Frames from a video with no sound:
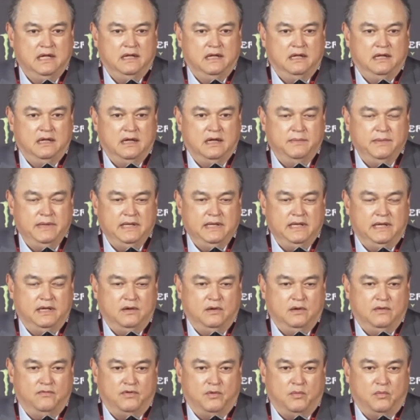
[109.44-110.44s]
I mean,
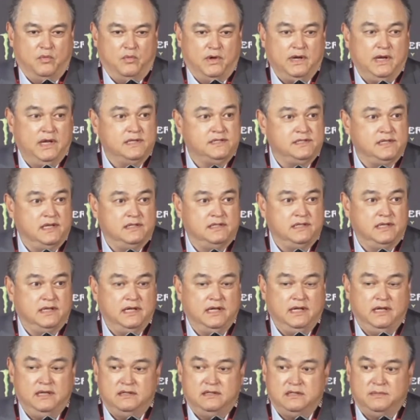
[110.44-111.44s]
from what I saw
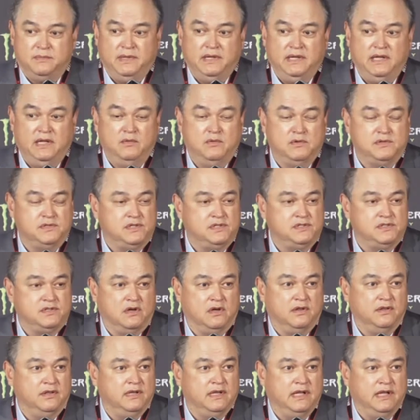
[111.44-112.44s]
tonight, to me, he was the
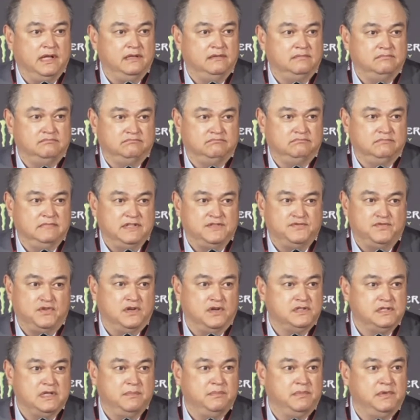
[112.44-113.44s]
star of the night, as far
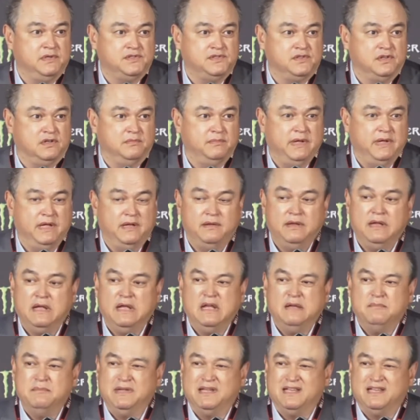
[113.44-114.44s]
as I'm concerned, man,
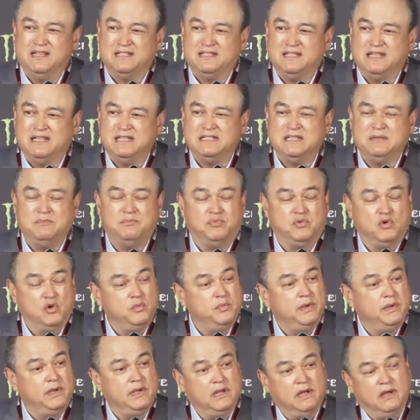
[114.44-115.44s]
because his
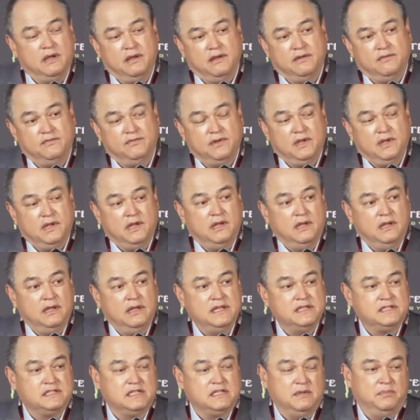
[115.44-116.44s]
improvement of
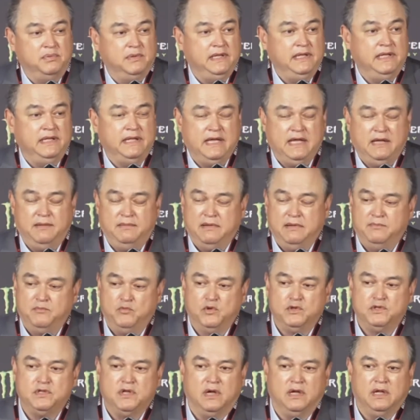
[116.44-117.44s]
his complete game, and
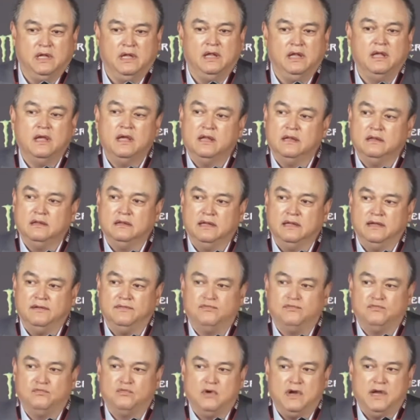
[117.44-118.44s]
we're talking left,
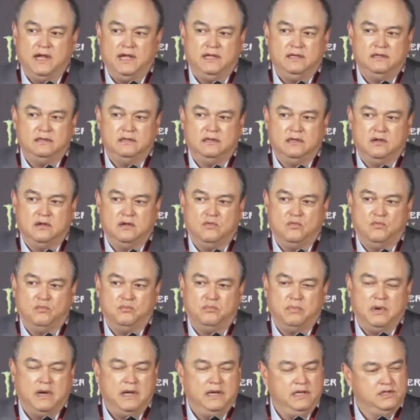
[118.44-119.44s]
right,
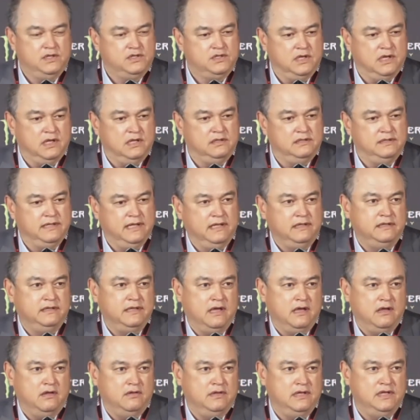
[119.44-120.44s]
body shot,
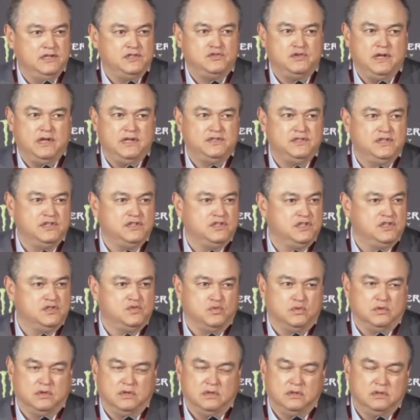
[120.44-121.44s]
takedown, his transitions
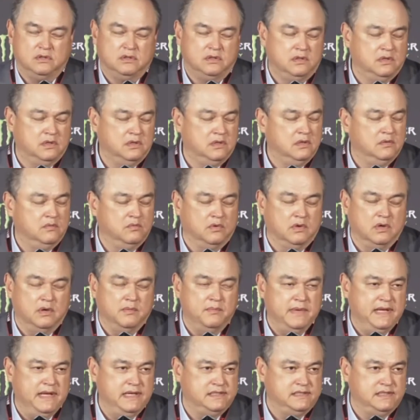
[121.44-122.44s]
were
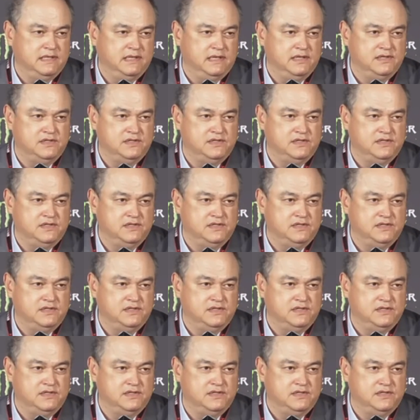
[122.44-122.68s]
amazing. And